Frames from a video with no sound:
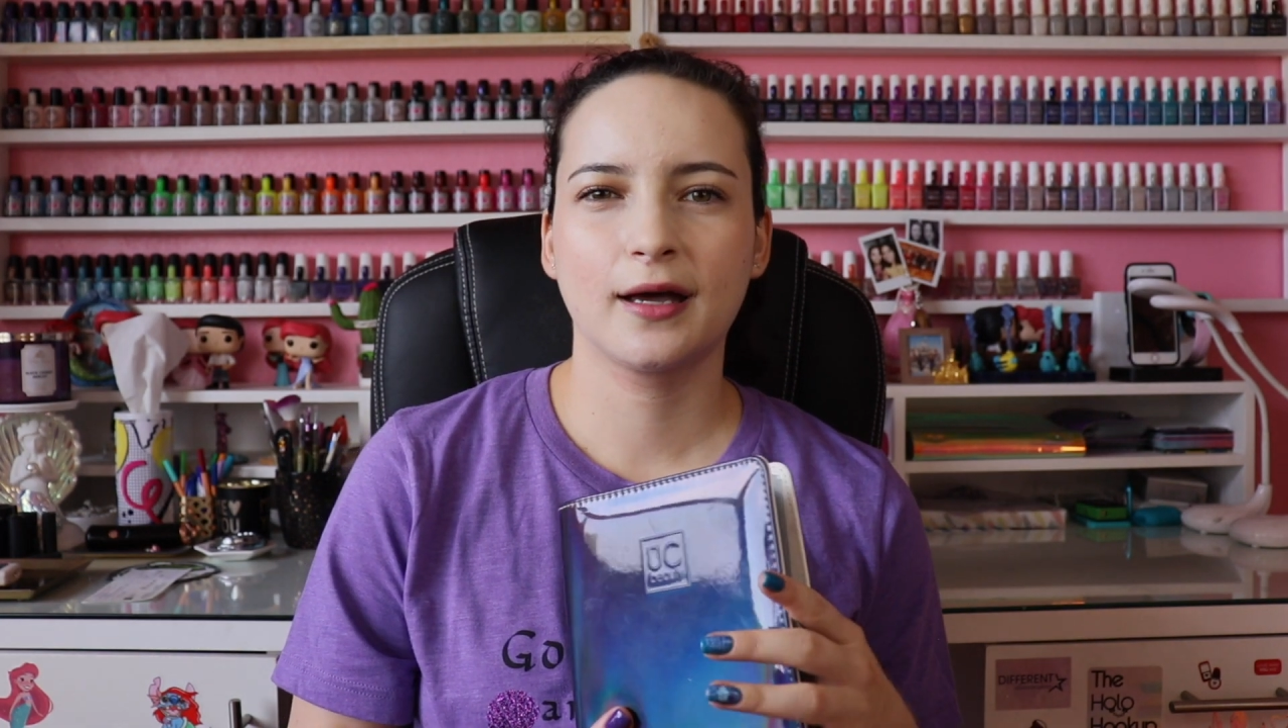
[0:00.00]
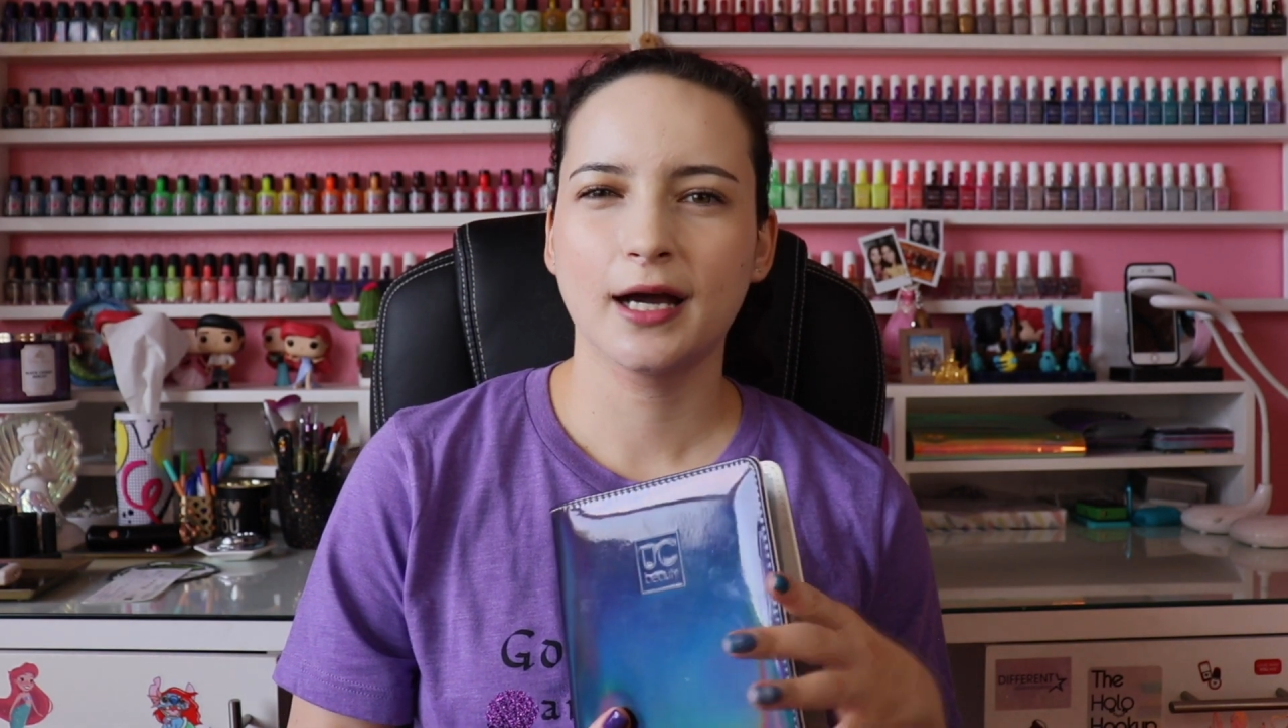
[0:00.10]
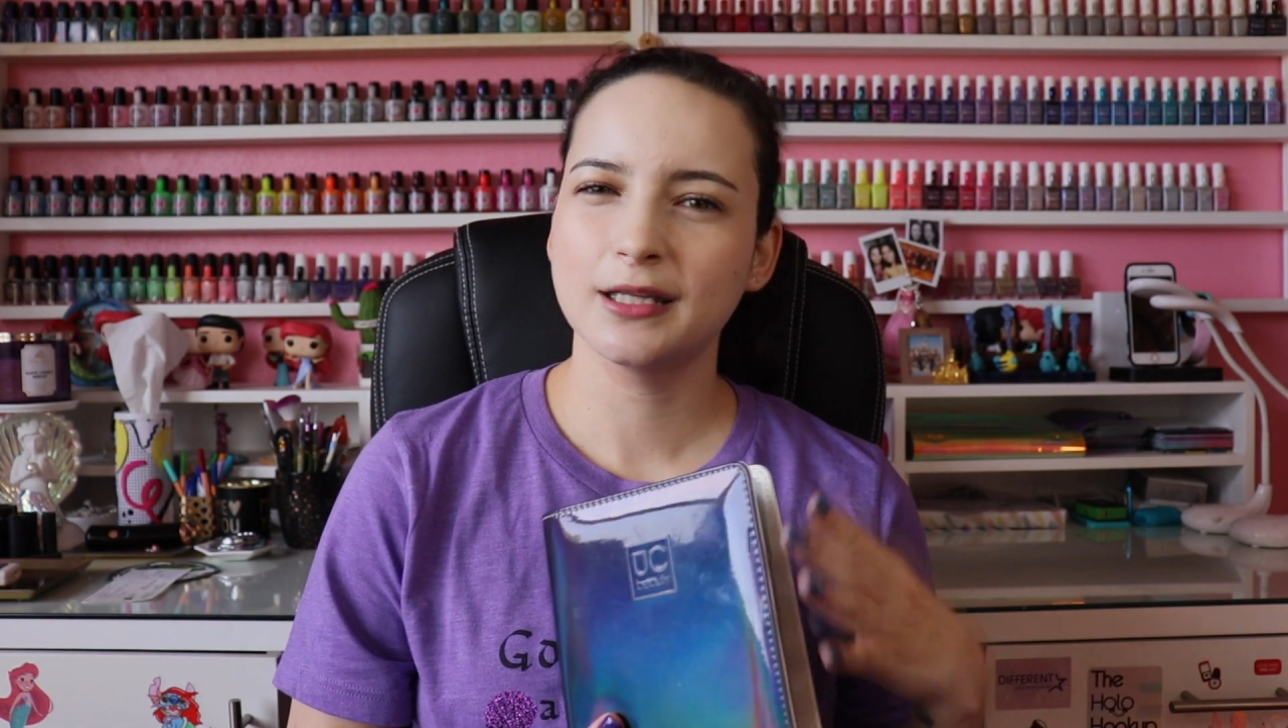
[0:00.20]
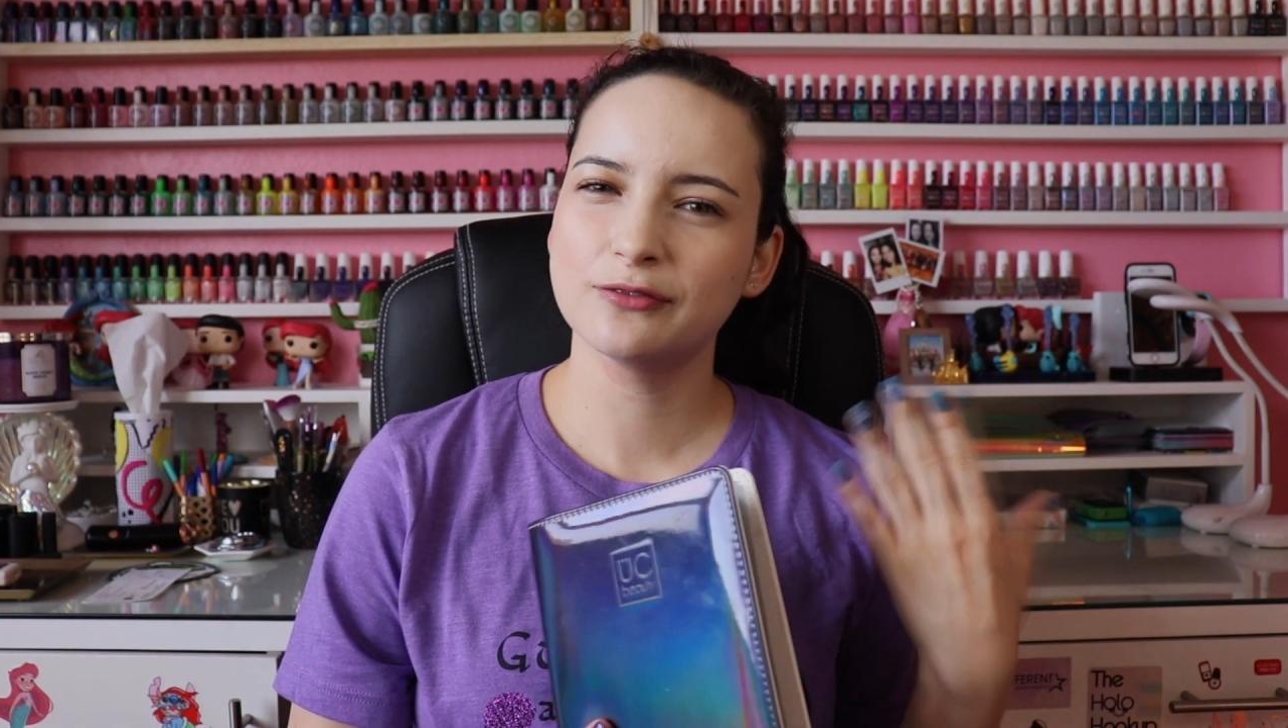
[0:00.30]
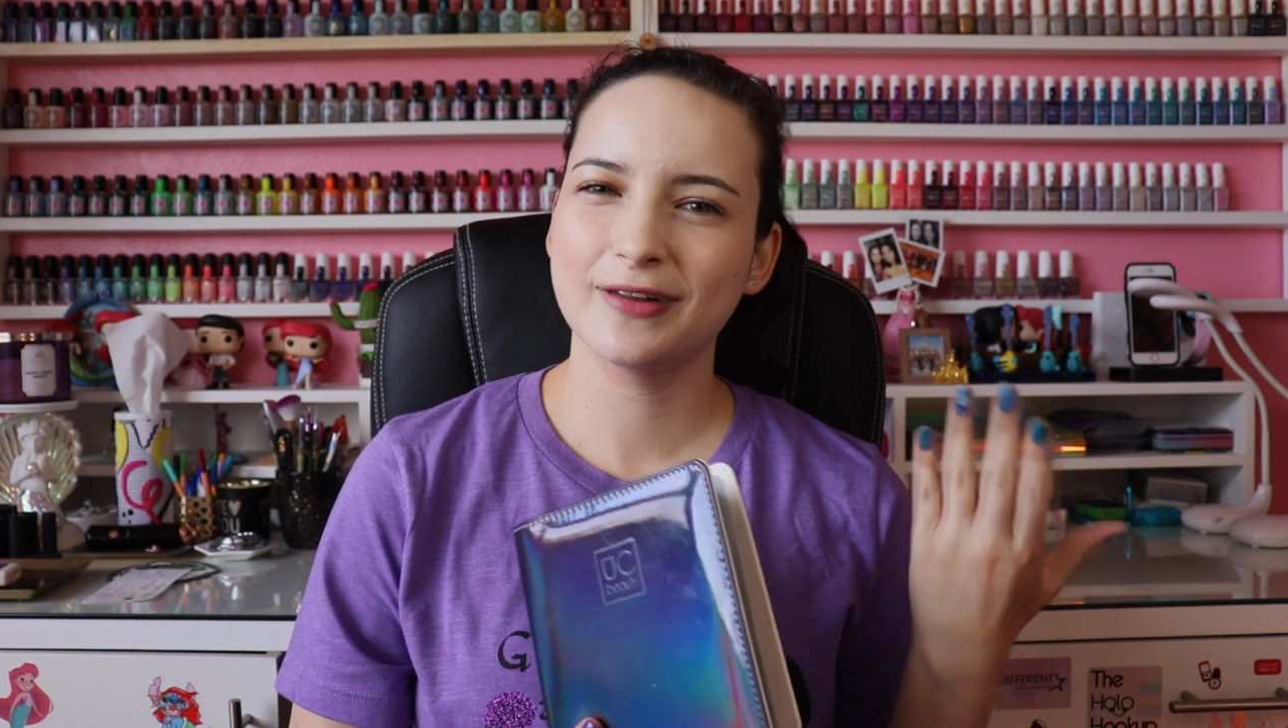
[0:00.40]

kind of